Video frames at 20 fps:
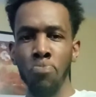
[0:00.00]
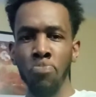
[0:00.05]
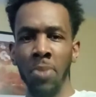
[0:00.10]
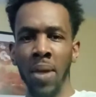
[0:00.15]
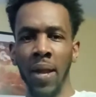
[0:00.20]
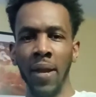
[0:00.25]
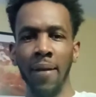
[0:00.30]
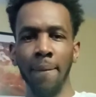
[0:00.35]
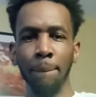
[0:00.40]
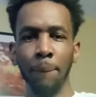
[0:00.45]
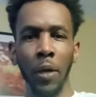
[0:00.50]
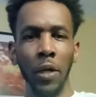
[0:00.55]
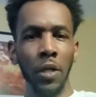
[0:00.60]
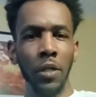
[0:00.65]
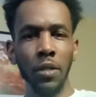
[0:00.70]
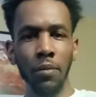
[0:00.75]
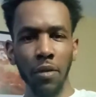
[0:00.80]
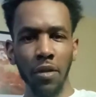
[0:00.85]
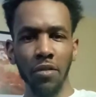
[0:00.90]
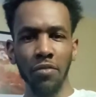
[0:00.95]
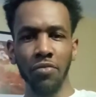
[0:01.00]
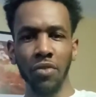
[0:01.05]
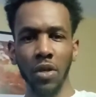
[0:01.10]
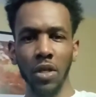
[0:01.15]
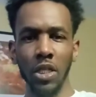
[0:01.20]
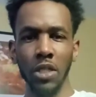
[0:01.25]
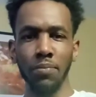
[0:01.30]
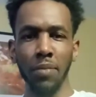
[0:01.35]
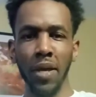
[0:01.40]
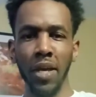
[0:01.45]
and the other
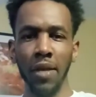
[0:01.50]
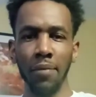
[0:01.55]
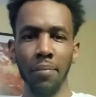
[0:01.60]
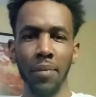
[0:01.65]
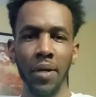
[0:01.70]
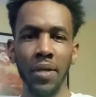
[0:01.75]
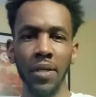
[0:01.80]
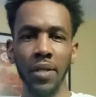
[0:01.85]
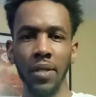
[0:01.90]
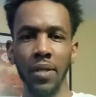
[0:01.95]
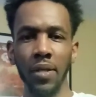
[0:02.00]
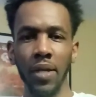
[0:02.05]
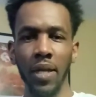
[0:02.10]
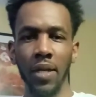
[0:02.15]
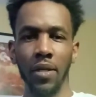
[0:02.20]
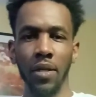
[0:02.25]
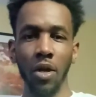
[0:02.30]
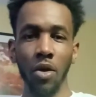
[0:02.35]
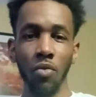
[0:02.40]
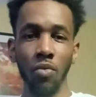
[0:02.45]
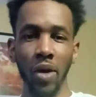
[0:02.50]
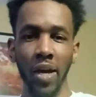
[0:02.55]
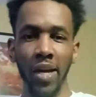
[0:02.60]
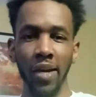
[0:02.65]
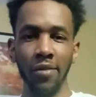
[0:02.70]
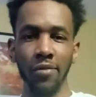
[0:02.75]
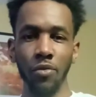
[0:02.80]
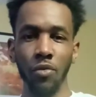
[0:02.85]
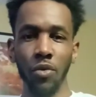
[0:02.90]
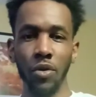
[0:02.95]
motherfuckers making money and they don't
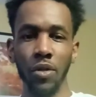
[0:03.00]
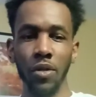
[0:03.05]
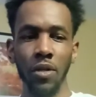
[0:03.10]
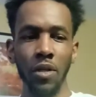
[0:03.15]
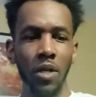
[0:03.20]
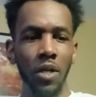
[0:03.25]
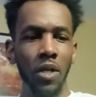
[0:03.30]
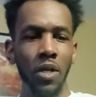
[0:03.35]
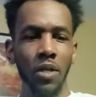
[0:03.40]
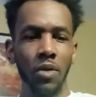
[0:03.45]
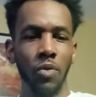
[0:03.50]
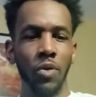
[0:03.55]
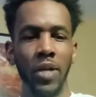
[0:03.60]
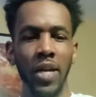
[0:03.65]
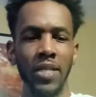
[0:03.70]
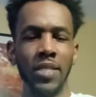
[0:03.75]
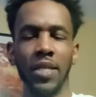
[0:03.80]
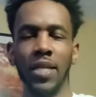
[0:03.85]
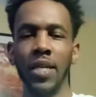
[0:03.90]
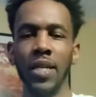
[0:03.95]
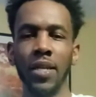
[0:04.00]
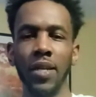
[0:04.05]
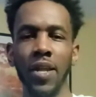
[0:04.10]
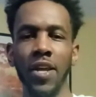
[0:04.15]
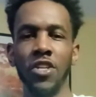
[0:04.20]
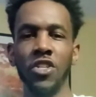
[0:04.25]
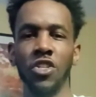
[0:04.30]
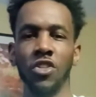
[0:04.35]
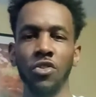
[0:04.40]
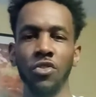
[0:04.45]
have one, well, that's a
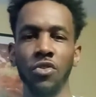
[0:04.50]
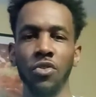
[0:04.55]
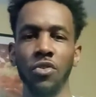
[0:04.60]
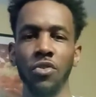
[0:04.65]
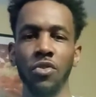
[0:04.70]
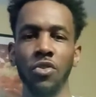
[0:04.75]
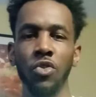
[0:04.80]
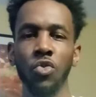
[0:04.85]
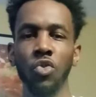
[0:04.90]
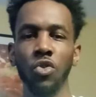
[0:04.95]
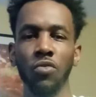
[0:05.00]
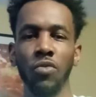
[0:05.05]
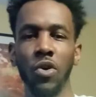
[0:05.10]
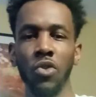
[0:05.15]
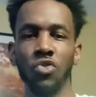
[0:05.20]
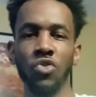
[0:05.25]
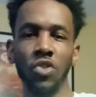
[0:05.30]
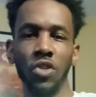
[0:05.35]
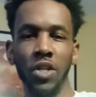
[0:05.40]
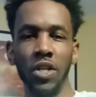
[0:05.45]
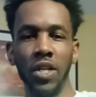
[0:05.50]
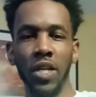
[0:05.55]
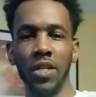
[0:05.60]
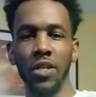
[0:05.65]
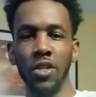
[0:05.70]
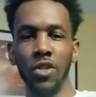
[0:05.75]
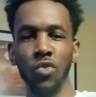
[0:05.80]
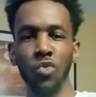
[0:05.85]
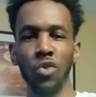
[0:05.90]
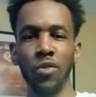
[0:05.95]
connection universally that
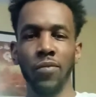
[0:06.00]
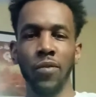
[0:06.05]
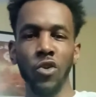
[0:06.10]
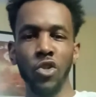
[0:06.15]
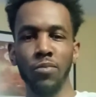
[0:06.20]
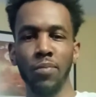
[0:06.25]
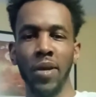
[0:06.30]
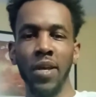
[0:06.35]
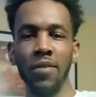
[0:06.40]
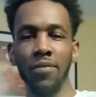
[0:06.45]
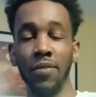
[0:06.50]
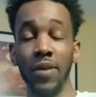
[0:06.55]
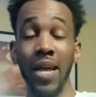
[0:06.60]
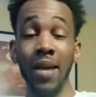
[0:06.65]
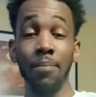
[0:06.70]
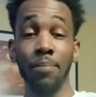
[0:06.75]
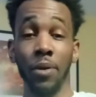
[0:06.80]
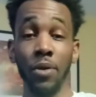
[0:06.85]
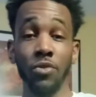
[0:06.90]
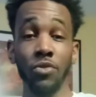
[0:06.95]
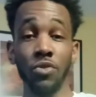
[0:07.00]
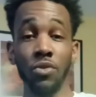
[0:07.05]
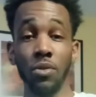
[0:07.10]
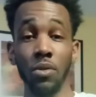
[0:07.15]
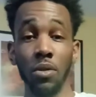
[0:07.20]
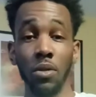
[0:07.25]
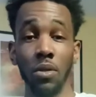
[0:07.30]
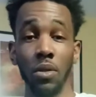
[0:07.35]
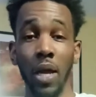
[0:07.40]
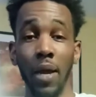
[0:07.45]
the universe made for that person.
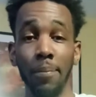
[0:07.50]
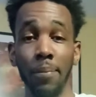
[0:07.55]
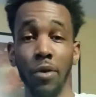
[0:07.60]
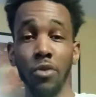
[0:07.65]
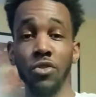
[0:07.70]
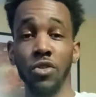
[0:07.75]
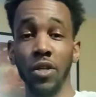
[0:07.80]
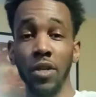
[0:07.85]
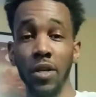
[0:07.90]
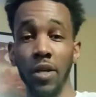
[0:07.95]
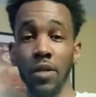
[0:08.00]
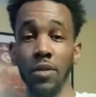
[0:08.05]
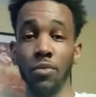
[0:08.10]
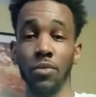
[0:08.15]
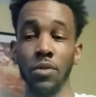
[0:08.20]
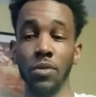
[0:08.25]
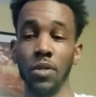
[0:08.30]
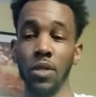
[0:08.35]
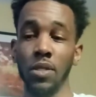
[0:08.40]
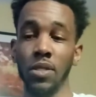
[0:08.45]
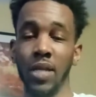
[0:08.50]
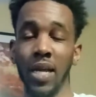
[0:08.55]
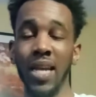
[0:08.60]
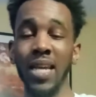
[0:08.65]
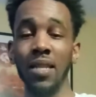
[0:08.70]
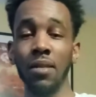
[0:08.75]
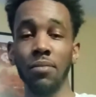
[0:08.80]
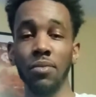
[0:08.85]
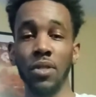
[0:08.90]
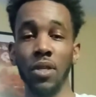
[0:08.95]
That person can
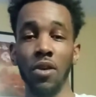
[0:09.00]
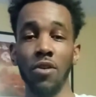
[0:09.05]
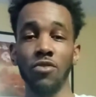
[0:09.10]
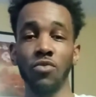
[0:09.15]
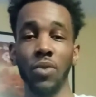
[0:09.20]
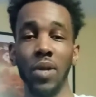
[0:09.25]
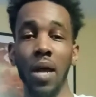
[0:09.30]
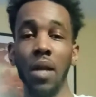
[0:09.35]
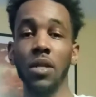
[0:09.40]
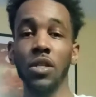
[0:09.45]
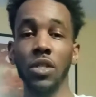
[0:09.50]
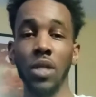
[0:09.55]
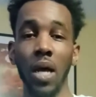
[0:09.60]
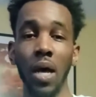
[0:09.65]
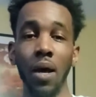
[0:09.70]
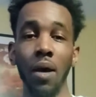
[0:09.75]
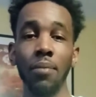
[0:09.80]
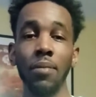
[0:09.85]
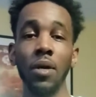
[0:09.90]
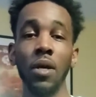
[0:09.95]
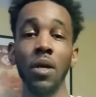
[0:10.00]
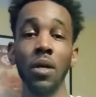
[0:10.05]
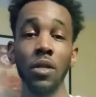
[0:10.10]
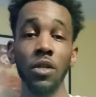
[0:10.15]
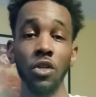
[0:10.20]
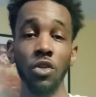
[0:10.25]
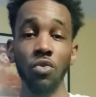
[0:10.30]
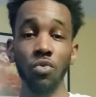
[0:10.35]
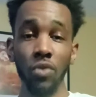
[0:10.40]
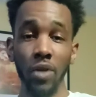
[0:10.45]
sustain themselves without a job.
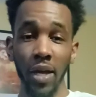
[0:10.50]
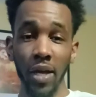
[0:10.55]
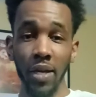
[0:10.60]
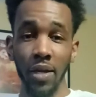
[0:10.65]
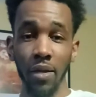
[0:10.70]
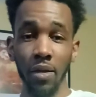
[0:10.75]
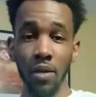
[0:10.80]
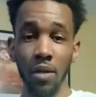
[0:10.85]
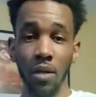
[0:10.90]
You can't.